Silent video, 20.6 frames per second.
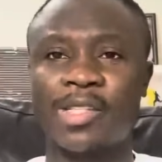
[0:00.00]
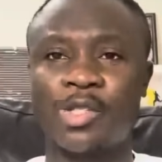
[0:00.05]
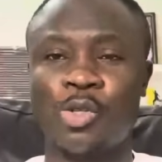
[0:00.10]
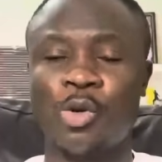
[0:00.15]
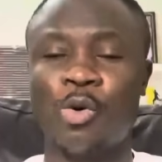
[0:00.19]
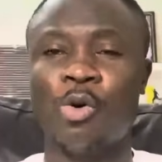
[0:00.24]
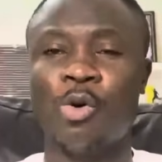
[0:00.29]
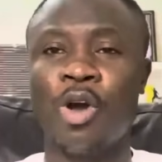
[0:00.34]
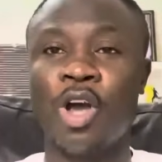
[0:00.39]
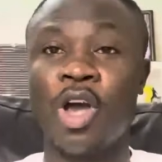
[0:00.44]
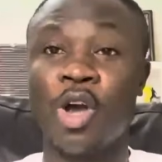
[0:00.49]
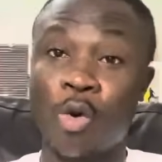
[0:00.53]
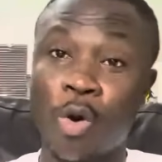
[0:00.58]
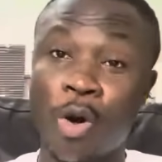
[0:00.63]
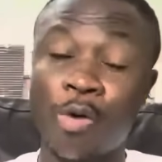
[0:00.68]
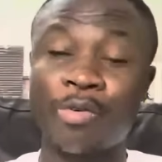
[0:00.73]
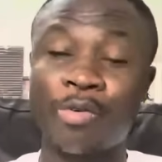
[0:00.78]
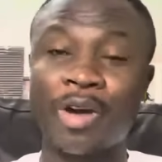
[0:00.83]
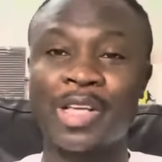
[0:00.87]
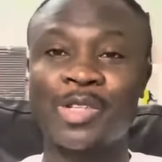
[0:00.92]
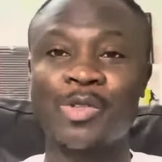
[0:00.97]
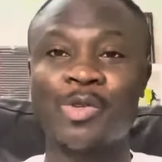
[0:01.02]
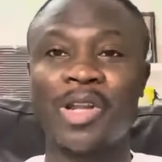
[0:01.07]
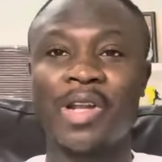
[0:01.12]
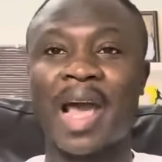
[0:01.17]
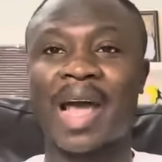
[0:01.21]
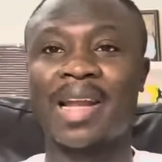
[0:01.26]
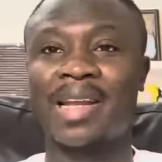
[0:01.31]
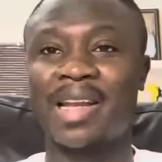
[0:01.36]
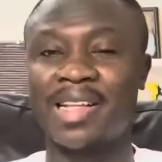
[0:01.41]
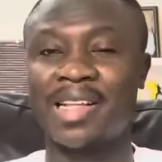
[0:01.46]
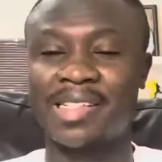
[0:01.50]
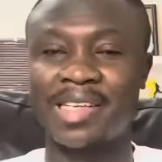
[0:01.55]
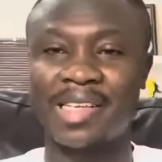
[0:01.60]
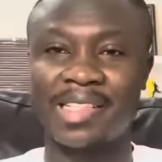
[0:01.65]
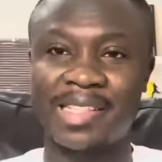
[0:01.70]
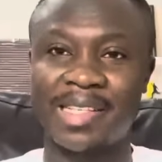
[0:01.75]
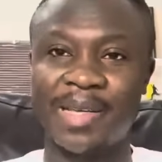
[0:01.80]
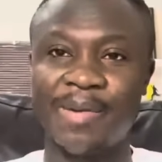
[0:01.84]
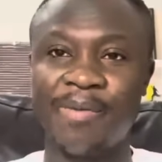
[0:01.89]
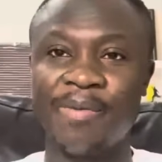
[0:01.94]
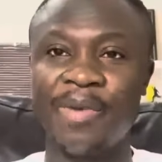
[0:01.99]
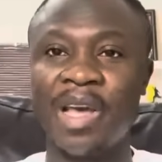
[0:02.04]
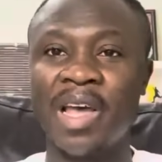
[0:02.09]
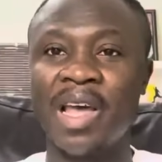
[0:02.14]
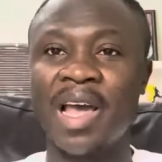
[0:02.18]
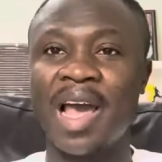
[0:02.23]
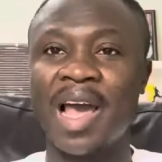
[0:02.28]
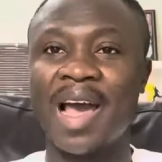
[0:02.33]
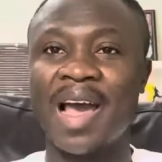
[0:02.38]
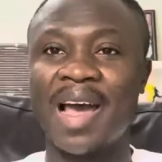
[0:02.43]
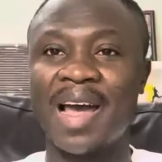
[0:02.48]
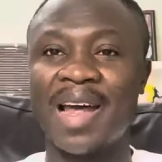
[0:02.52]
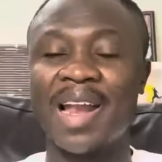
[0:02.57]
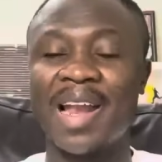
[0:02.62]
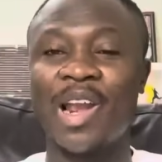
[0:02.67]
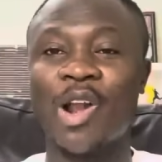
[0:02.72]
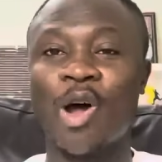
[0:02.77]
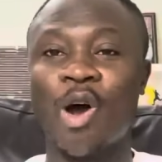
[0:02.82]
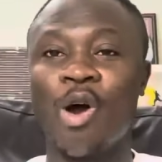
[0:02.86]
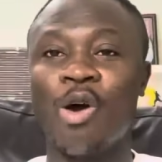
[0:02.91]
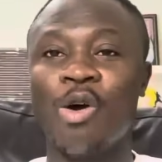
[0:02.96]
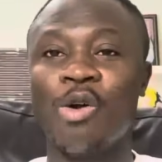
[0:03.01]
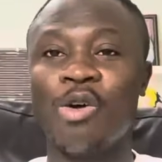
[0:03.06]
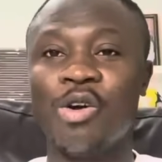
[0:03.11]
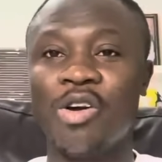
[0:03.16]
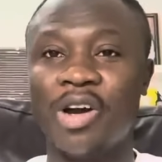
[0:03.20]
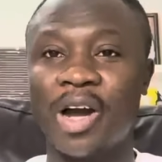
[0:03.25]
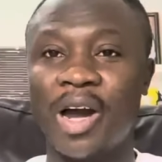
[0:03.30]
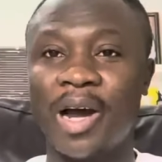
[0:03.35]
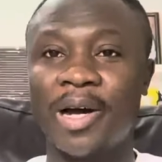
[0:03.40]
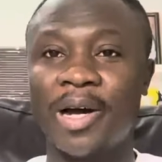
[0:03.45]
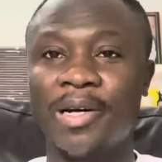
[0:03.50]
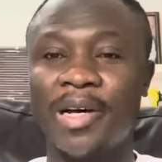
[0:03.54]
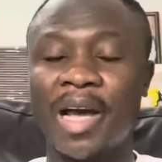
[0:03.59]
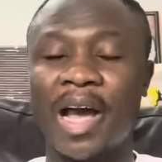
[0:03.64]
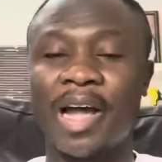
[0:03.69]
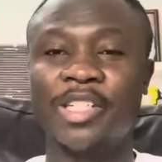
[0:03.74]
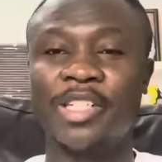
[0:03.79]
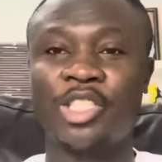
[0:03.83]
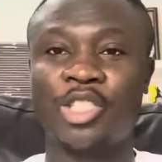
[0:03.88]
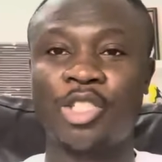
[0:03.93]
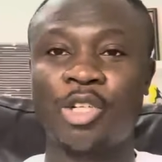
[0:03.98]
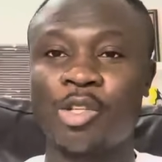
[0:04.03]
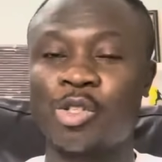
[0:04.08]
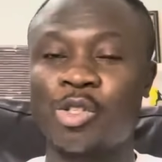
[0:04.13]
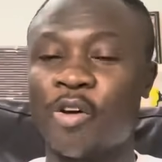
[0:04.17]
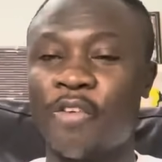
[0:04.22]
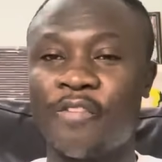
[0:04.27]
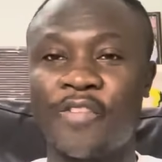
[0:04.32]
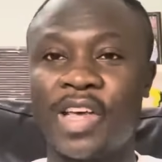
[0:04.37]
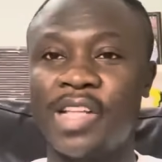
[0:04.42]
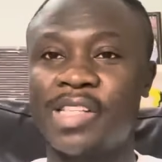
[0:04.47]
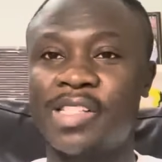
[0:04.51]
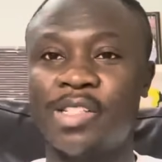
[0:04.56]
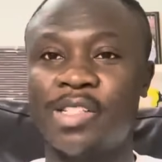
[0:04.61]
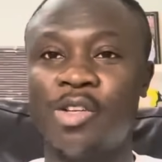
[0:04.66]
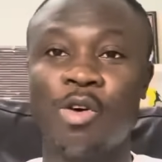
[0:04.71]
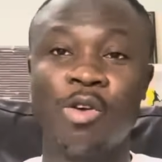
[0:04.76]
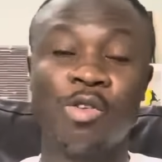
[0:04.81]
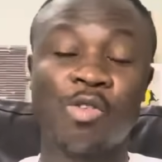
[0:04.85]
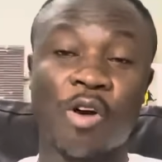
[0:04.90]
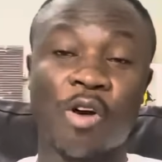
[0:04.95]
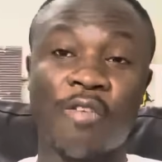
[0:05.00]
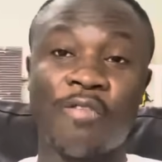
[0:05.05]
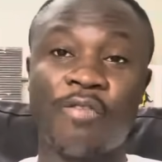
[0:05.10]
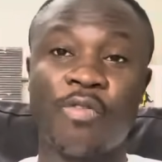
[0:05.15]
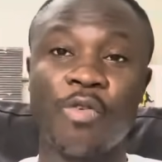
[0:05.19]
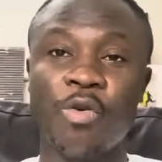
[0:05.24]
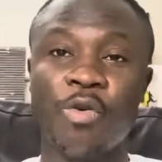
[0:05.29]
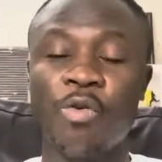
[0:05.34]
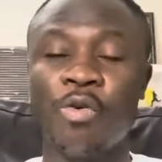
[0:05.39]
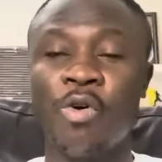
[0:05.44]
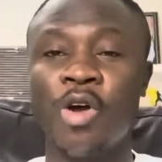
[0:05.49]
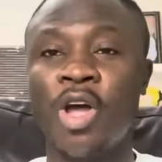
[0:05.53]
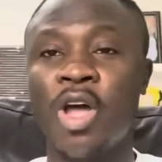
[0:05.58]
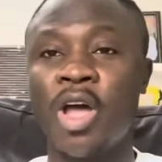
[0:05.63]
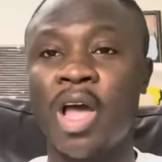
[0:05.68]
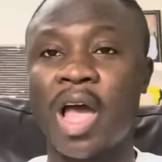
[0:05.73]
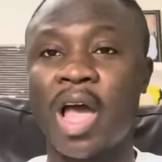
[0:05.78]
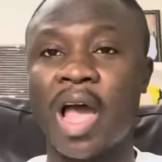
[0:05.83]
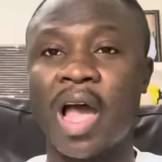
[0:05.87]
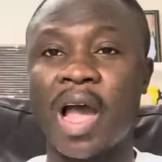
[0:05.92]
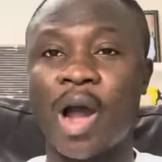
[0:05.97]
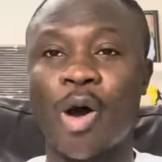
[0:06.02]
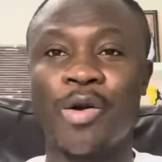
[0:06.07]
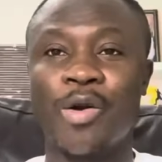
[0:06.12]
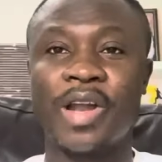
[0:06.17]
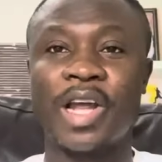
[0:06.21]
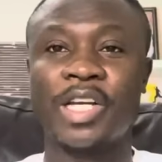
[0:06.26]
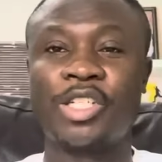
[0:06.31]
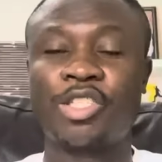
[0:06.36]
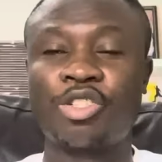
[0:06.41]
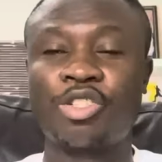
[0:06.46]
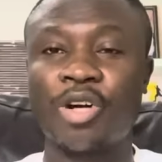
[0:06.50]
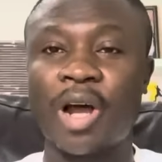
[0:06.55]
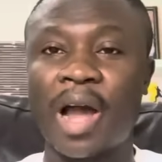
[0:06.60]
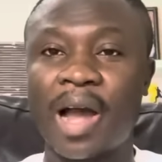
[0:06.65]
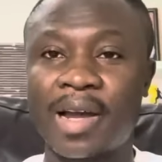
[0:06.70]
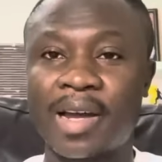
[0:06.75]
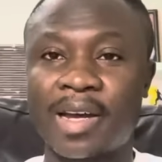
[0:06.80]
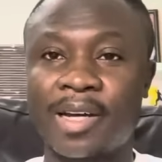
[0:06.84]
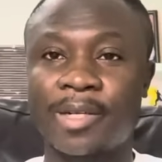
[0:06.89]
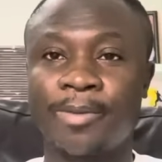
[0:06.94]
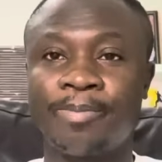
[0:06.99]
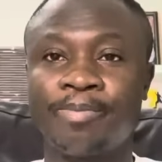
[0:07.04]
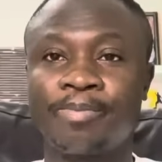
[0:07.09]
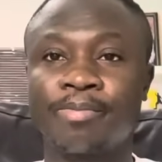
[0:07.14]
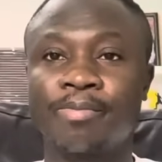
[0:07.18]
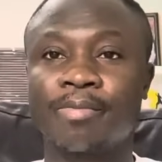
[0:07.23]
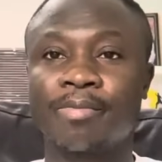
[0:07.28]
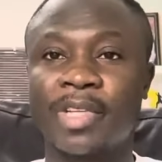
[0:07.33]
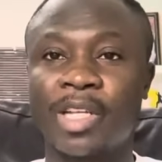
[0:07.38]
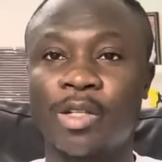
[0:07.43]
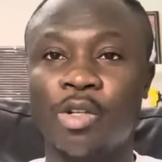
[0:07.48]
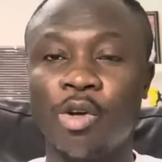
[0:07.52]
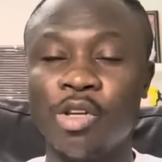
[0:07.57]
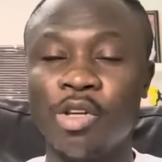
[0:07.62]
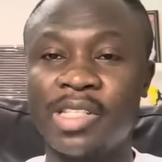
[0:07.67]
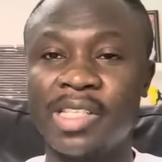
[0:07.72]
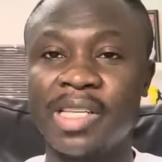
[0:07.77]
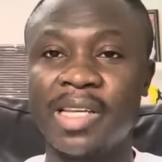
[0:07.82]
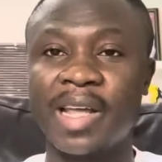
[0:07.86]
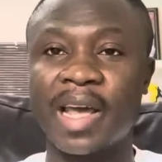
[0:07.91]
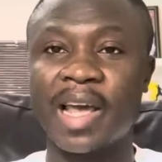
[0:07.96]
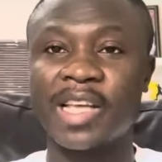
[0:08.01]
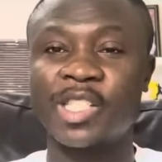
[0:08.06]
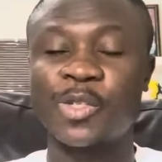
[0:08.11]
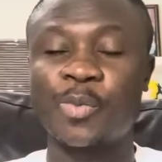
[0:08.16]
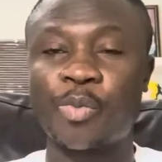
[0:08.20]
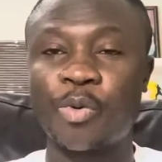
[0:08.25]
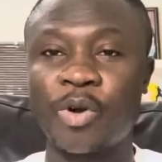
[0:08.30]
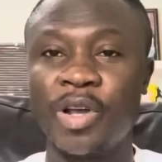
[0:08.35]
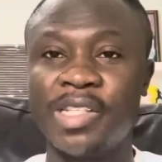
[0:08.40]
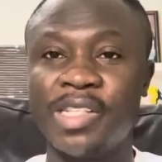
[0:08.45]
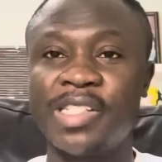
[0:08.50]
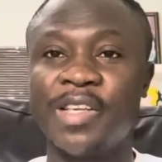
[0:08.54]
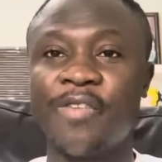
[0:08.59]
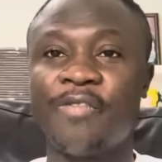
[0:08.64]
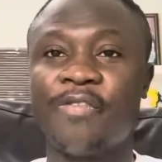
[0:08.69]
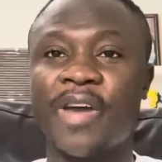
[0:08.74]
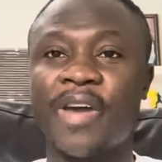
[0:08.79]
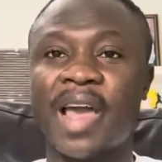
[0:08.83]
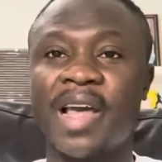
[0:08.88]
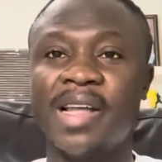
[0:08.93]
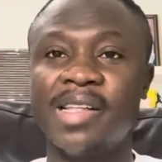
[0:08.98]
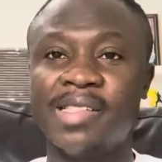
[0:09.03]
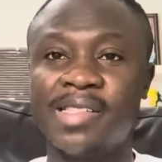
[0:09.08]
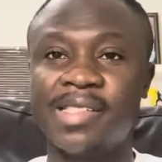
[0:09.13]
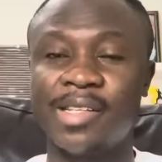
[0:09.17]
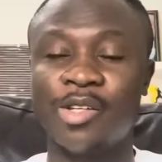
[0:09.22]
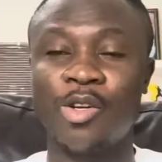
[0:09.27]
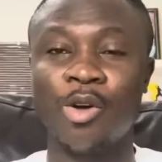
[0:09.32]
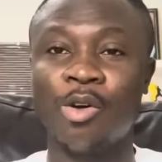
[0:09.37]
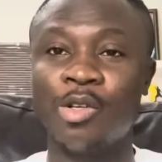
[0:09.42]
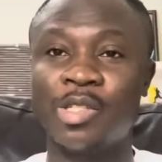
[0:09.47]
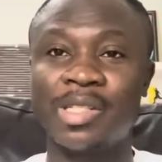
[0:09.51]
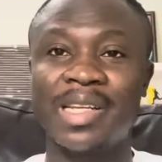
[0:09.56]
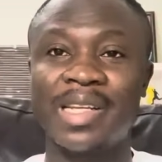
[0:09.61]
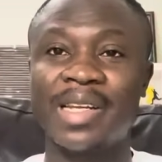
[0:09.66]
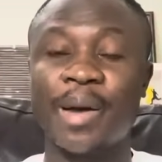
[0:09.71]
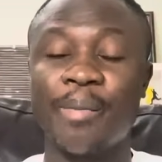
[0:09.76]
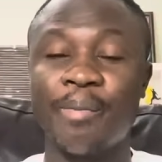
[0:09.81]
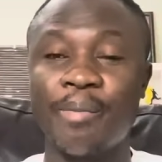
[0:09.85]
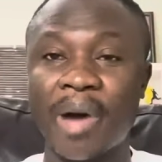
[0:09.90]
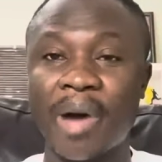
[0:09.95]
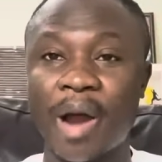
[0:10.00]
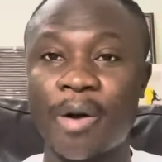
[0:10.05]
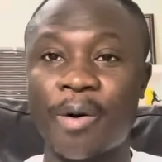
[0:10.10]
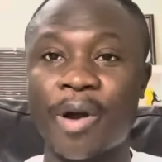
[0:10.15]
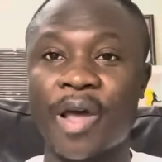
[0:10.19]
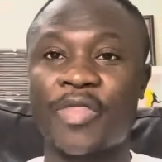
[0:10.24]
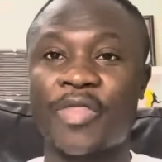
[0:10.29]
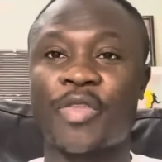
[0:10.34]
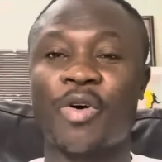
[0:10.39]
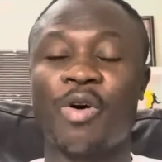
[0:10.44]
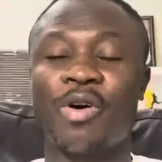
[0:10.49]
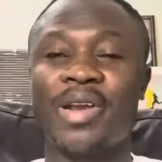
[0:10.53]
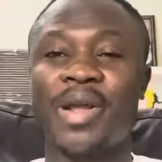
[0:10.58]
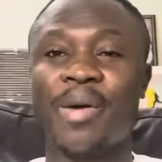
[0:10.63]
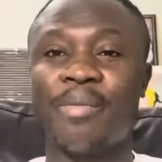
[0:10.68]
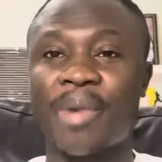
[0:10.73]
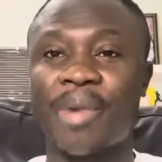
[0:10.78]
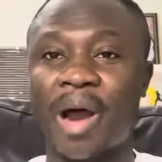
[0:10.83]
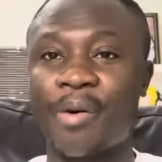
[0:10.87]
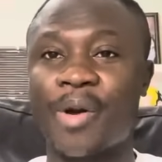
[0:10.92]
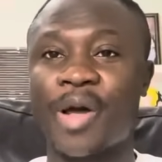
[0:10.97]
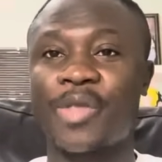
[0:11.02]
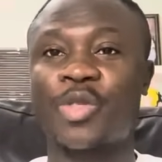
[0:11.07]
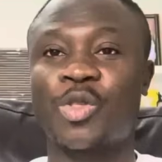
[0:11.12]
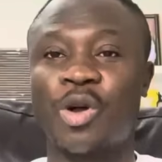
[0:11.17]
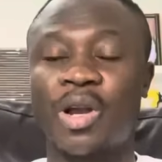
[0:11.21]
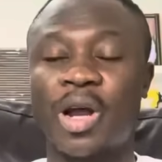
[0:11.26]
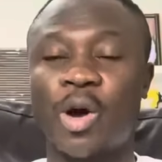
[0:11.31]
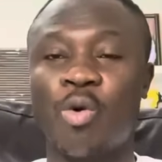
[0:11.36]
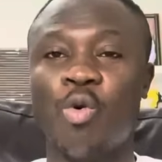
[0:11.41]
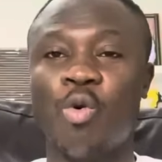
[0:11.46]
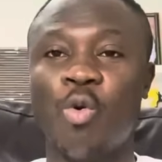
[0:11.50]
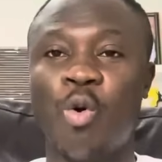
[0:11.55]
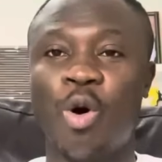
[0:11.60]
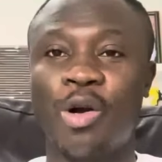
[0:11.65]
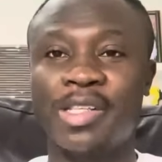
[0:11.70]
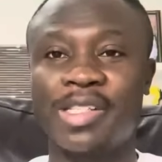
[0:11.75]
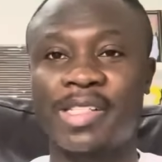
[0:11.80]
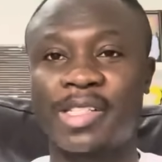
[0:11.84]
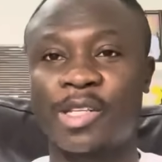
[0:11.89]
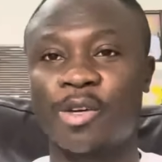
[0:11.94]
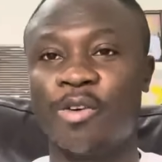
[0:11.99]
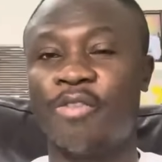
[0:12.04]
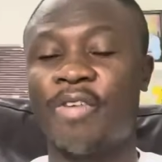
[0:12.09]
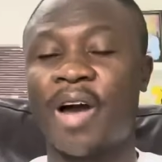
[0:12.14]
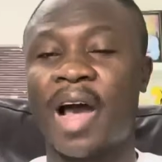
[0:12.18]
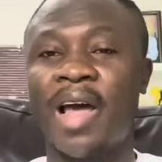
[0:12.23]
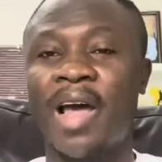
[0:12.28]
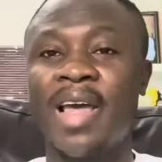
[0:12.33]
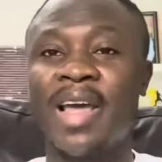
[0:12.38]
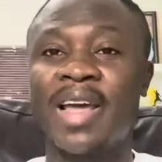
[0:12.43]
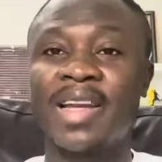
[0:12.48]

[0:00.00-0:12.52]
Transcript: So congrats to the athletics team, long and short of it. Those of you on the track, those in the sprint events, those in the marathoner who won silver.